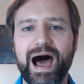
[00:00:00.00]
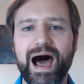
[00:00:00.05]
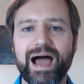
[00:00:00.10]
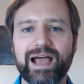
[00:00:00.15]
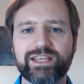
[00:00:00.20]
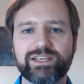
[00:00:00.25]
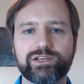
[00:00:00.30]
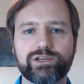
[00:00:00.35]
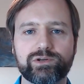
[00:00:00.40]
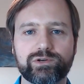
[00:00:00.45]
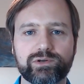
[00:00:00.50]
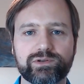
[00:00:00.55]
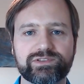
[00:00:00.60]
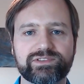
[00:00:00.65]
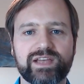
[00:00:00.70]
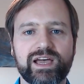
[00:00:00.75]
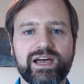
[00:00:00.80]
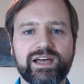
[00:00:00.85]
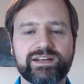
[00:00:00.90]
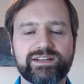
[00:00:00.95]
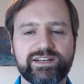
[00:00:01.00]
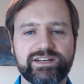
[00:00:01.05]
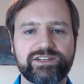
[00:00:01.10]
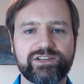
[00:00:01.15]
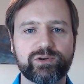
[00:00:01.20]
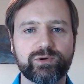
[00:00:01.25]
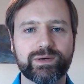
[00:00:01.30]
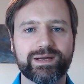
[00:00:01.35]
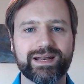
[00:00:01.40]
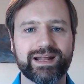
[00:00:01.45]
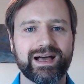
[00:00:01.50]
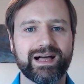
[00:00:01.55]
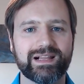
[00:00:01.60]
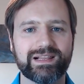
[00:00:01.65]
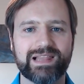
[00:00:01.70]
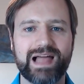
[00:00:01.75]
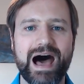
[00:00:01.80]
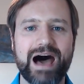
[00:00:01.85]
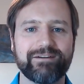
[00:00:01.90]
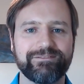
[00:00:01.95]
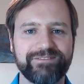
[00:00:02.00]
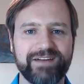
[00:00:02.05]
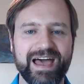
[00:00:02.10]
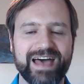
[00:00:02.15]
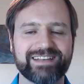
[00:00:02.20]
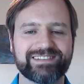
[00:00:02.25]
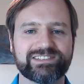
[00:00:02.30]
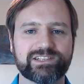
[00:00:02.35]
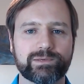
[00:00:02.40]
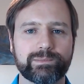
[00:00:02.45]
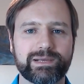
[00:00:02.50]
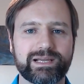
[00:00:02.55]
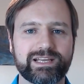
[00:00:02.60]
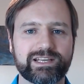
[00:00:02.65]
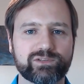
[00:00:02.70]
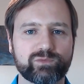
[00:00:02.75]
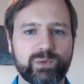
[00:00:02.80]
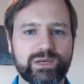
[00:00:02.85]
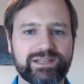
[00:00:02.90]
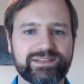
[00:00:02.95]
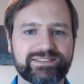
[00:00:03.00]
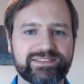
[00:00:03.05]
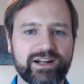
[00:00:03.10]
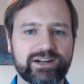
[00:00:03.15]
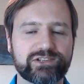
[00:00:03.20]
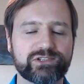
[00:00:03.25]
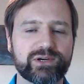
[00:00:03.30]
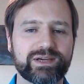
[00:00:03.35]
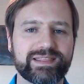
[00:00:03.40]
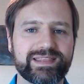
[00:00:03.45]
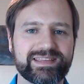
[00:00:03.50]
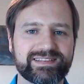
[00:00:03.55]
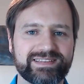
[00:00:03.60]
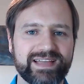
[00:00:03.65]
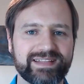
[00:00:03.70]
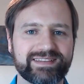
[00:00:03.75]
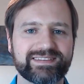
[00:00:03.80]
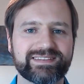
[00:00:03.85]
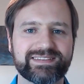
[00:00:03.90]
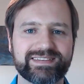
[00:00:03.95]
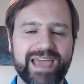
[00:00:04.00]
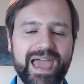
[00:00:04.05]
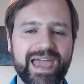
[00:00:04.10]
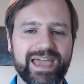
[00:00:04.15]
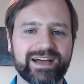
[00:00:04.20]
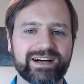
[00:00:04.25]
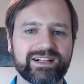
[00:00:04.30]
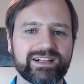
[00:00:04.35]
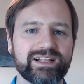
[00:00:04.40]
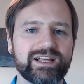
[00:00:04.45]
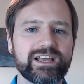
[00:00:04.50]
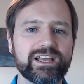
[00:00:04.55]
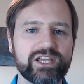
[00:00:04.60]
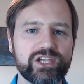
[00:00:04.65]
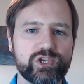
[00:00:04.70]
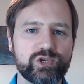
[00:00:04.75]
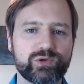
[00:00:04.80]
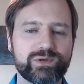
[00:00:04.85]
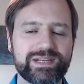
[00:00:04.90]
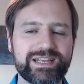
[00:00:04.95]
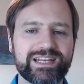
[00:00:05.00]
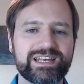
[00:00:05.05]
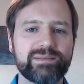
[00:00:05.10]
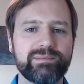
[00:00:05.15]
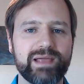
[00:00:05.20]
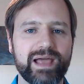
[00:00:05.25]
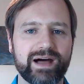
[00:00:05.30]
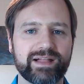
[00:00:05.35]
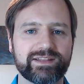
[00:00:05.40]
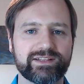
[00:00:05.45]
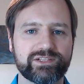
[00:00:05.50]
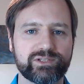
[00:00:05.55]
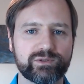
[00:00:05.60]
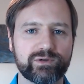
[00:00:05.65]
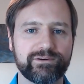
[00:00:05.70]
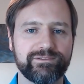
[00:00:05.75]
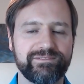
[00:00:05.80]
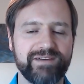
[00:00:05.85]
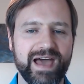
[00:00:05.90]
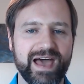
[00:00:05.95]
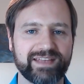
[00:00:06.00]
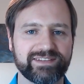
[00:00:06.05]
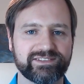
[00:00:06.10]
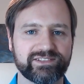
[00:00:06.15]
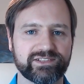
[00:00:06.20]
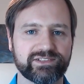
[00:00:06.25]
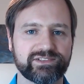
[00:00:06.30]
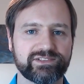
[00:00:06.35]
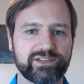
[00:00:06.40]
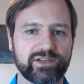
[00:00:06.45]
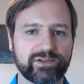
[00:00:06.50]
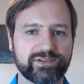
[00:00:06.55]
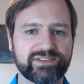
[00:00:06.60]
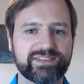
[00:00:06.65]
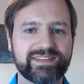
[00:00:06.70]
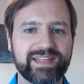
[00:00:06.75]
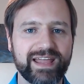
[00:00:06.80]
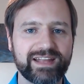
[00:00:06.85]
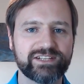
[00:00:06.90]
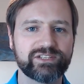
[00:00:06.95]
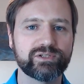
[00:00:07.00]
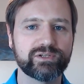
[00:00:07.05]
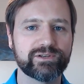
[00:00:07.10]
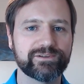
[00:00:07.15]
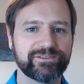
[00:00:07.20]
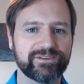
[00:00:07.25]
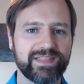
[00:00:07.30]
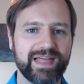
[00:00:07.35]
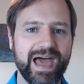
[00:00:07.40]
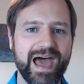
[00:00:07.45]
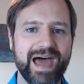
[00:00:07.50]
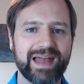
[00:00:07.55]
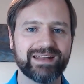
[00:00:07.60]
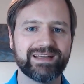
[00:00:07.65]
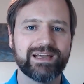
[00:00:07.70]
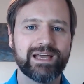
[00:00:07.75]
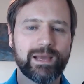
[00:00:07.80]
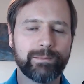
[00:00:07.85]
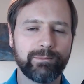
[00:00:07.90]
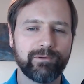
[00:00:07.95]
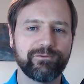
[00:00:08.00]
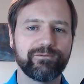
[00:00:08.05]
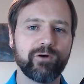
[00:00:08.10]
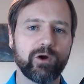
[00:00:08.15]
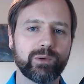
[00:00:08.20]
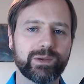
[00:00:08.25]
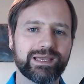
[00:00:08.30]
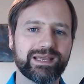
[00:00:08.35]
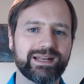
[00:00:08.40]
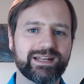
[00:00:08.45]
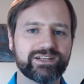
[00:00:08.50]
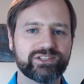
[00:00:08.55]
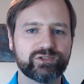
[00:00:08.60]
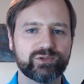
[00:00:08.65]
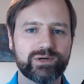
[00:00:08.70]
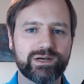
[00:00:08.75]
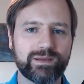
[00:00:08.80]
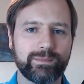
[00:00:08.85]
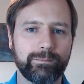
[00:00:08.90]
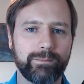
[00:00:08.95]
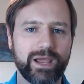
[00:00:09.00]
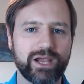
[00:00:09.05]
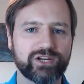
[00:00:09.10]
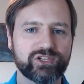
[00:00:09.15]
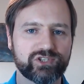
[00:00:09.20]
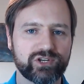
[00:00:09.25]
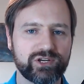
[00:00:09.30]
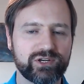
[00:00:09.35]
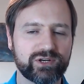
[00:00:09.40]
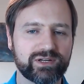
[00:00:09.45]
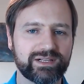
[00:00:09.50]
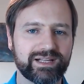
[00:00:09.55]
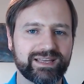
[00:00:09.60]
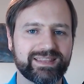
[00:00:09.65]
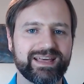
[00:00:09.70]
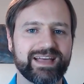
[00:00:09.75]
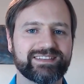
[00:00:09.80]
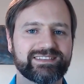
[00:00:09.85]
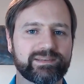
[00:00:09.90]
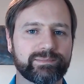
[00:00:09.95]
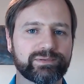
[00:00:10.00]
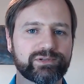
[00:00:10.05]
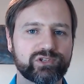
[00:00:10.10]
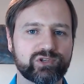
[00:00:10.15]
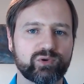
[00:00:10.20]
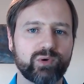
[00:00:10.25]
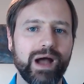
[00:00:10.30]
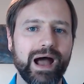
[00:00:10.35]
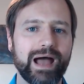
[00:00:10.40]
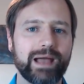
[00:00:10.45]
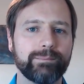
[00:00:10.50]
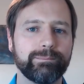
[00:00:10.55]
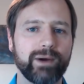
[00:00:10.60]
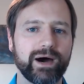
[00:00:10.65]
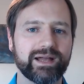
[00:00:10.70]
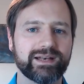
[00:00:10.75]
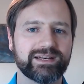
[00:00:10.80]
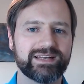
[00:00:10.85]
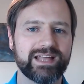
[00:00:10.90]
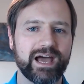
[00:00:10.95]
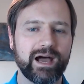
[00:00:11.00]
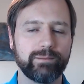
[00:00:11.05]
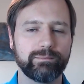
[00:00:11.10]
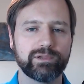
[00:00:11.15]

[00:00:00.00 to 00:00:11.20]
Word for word: I use to do it a lot faster because when you start doing this at scale, you need to be able to do it faster. So stay tuned for that. Before we get into it, make sure you click that subscribe button down